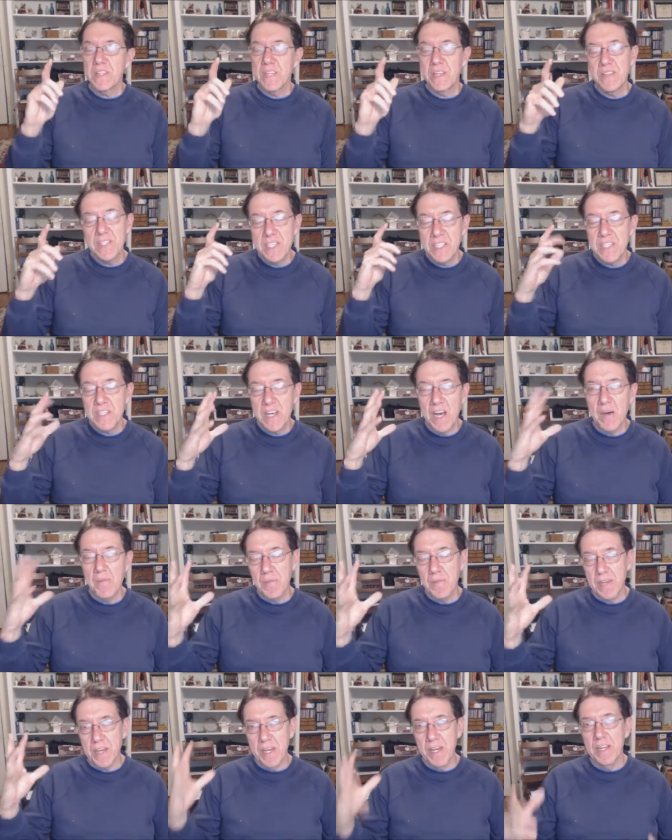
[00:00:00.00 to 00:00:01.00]
now this is
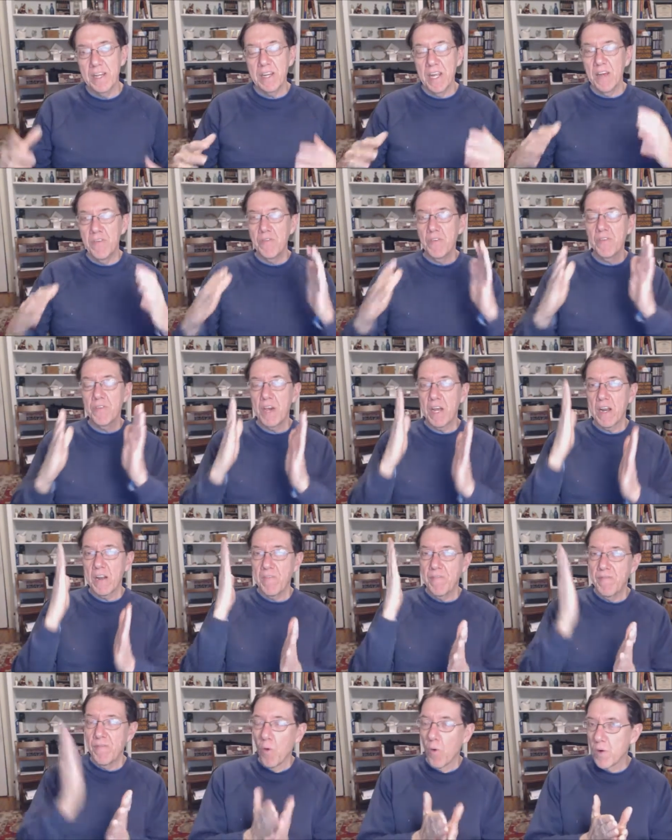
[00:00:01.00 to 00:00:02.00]
complicated, if you've got
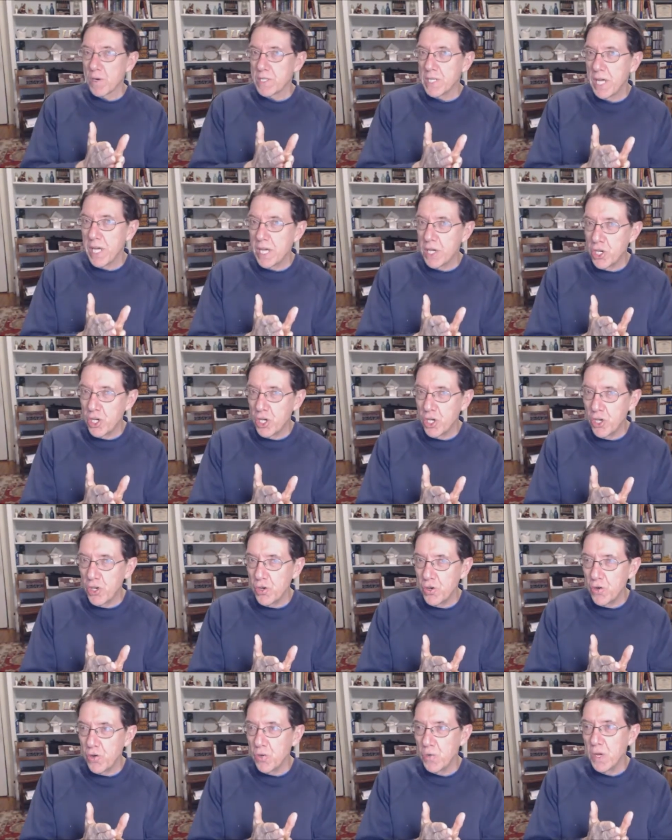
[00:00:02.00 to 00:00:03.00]
a four day
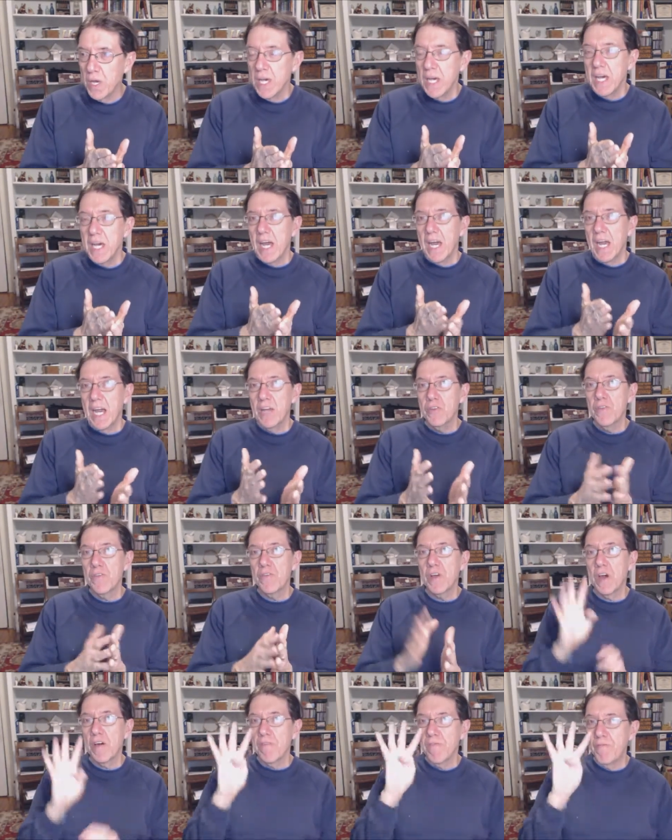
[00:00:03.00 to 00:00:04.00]
queue and
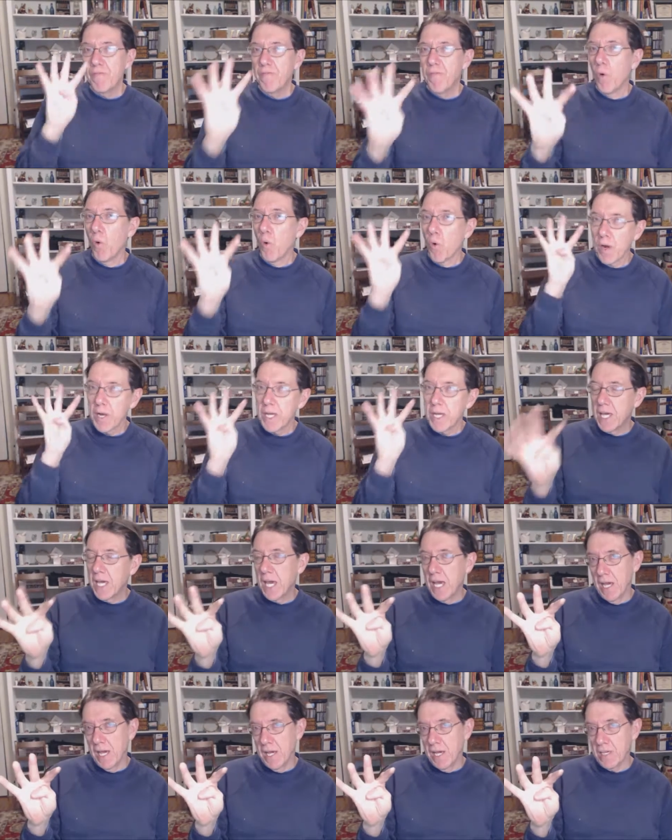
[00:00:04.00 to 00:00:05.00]
you've got four
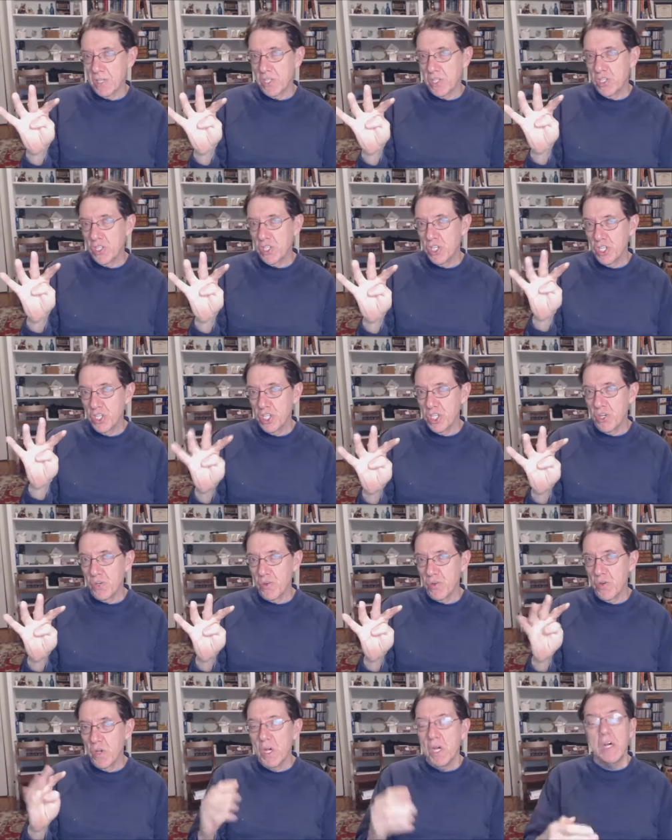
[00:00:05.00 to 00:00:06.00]
gigs to
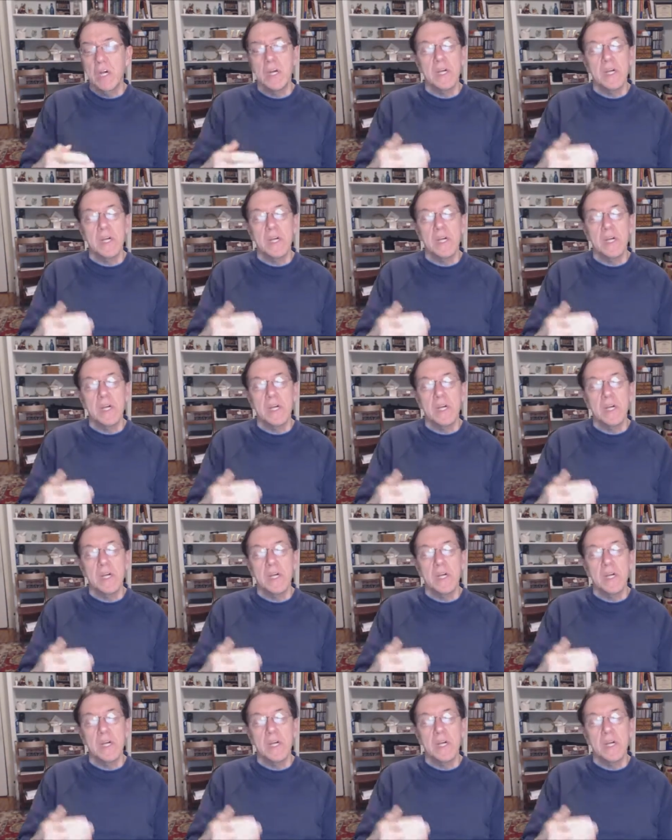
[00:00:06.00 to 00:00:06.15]
do,